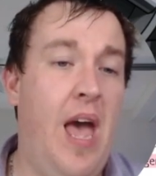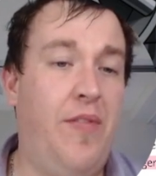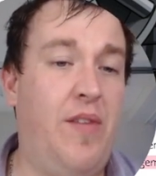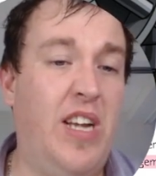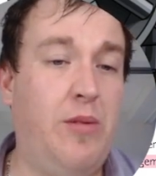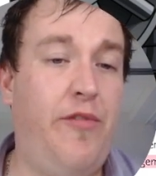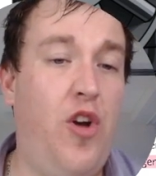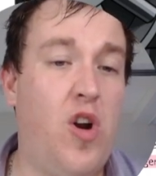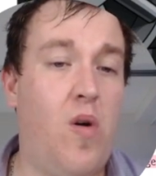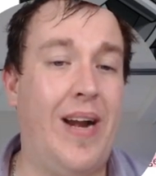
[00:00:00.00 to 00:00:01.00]
The investment
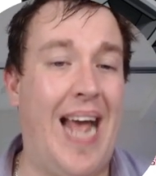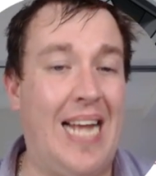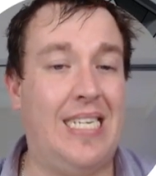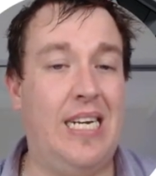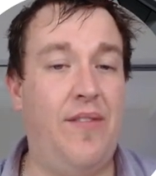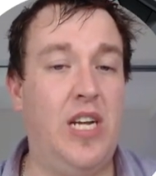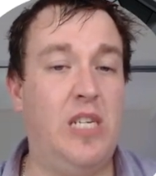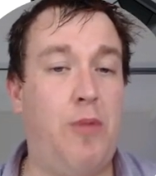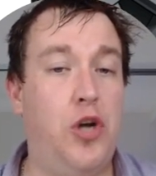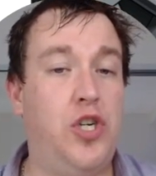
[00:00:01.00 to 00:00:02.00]
firm already has significant
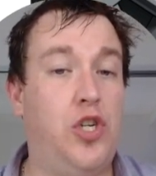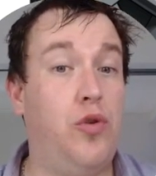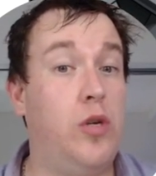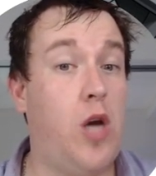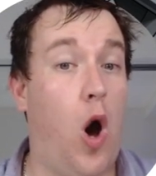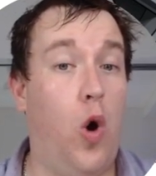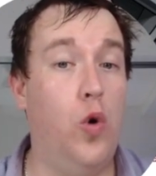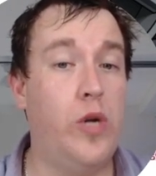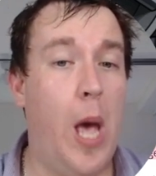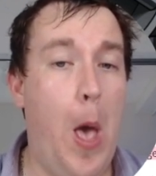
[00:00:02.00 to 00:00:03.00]
exposure to
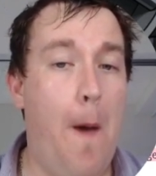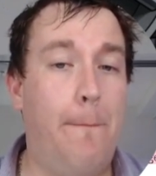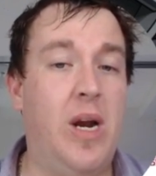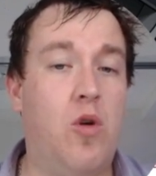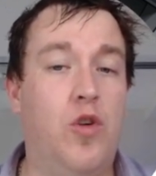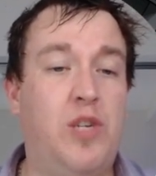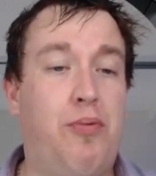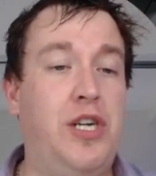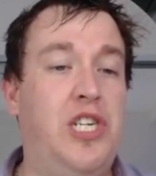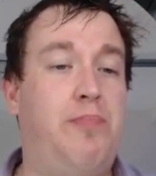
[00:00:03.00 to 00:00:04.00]
gold, minerals,
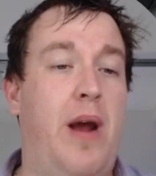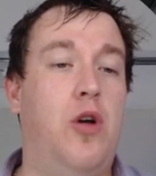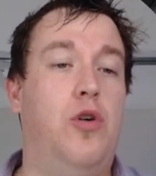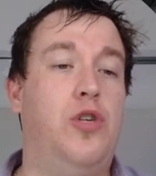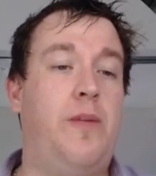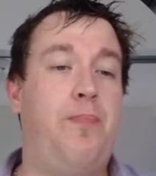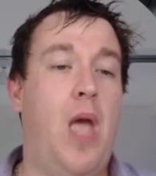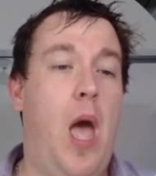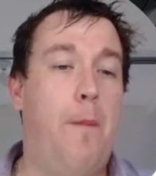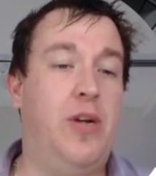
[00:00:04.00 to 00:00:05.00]
precious metals,
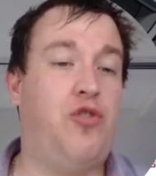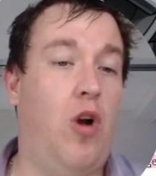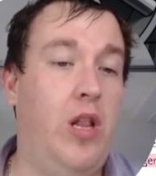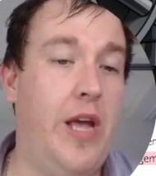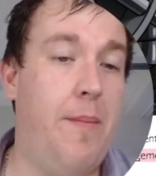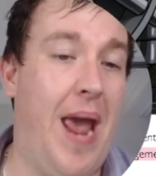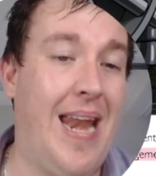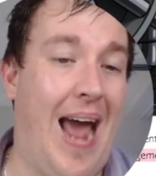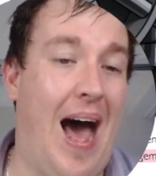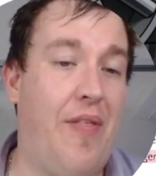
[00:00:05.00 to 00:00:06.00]
petroleum,
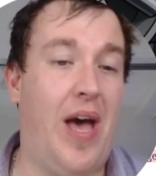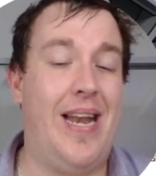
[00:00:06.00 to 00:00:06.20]
and other